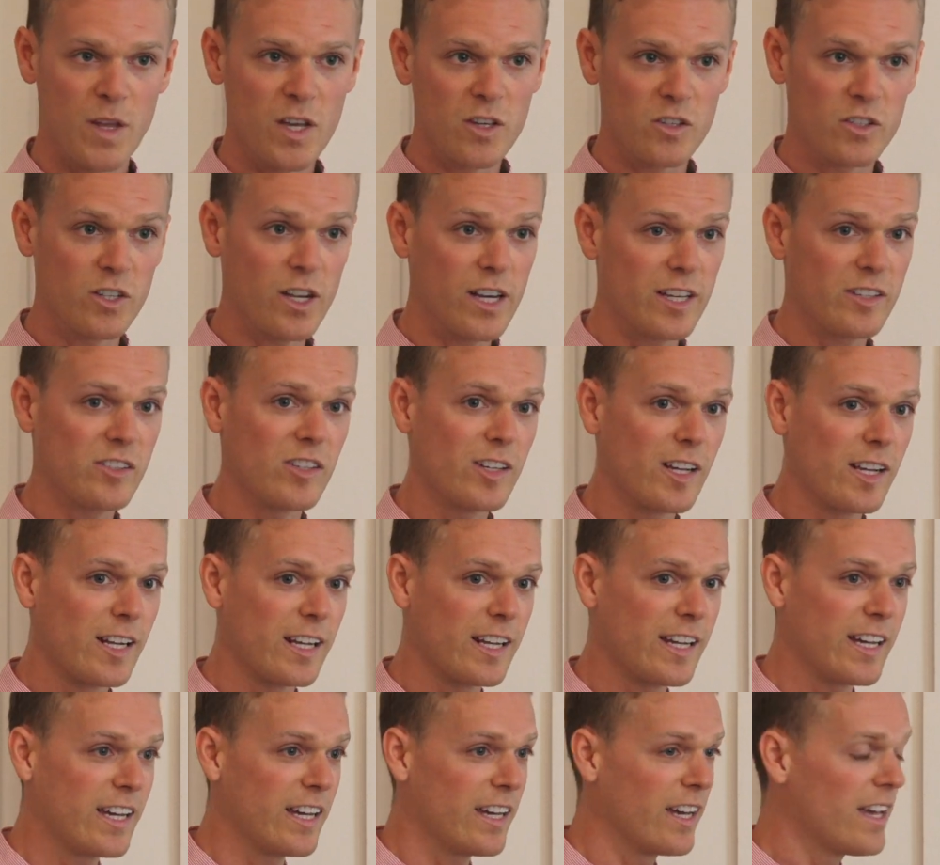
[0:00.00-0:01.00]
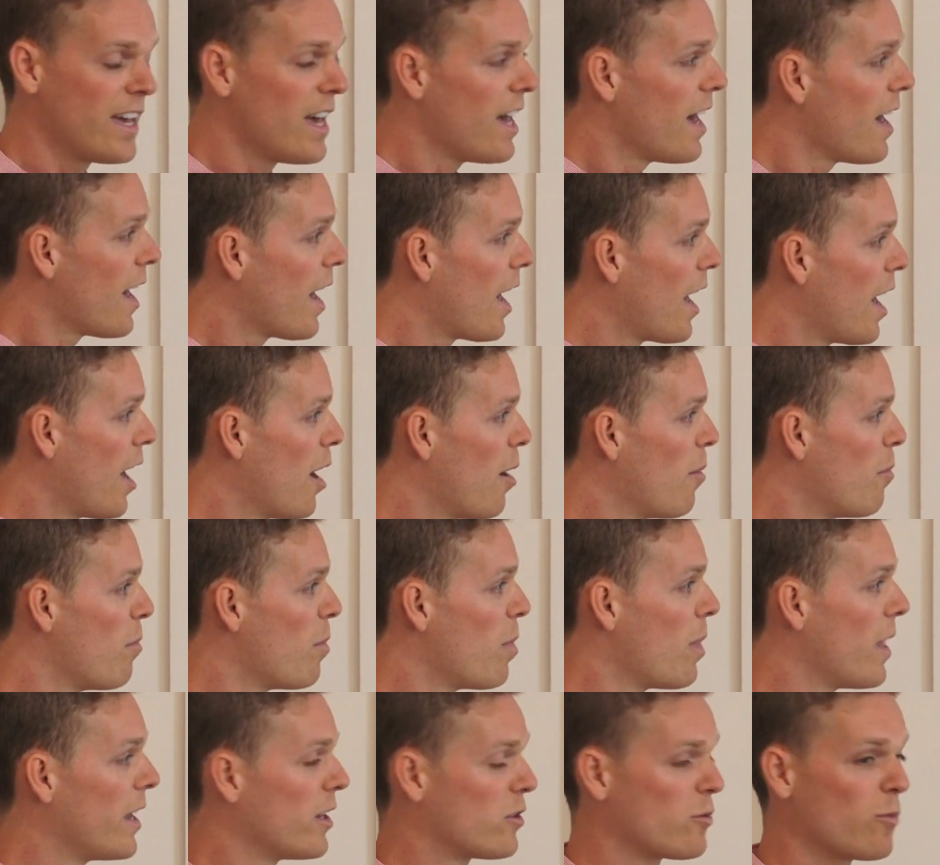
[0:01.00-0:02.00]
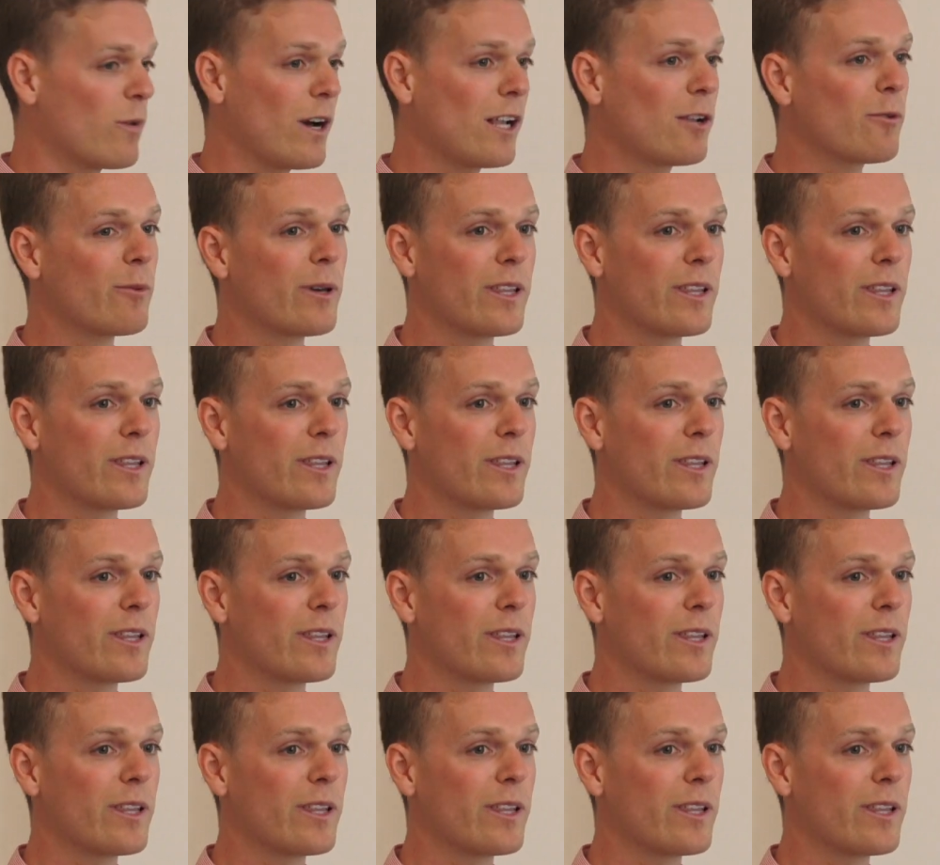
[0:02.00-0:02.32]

It's nice and clear. It's well